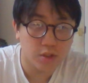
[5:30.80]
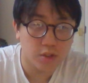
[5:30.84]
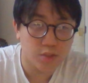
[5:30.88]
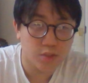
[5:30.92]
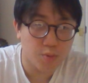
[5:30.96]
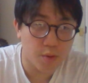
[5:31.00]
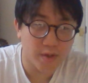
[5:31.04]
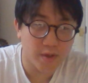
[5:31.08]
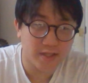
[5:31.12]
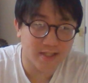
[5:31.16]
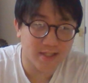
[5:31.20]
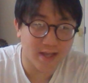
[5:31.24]

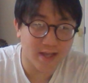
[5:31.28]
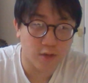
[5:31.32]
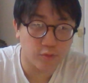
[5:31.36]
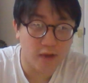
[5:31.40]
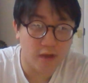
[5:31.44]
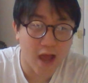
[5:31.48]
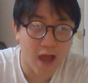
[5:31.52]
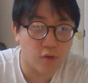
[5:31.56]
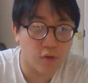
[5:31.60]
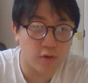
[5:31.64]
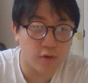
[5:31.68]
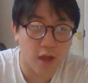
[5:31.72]
Probably settled
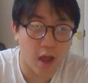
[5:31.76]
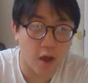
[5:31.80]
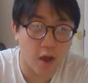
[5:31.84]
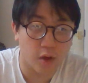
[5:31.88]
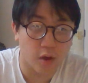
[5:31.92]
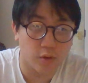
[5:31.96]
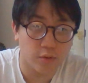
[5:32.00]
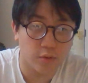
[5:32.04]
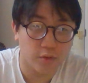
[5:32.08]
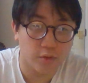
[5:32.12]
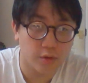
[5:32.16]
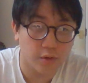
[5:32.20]
down
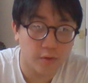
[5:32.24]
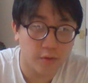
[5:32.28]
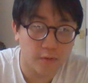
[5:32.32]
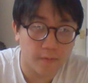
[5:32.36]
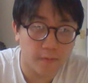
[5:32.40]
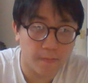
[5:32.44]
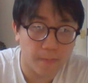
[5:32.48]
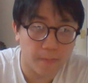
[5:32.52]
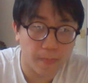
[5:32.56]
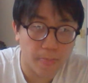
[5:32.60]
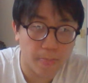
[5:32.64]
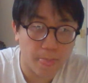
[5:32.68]
now.
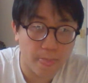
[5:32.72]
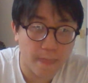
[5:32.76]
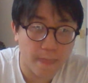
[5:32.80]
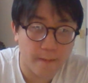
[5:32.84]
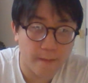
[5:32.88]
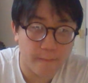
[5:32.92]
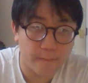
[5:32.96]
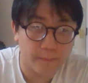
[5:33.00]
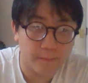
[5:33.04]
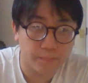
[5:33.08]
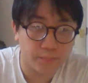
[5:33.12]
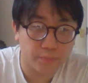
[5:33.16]

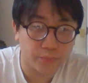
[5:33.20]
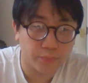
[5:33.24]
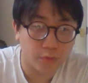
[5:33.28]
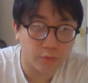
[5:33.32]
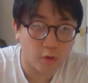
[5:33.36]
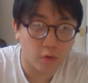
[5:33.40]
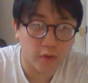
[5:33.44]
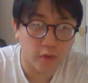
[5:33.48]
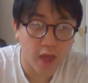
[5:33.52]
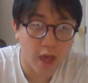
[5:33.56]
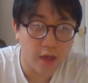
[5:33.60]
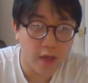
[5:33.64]

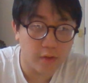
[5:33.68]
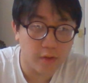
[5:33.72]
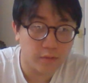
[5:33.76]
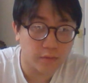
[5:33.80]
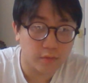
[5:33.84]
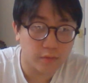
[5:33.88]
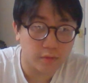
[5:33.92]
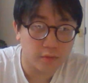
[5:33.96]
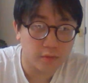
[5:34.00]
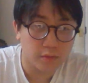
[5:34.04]
Okay?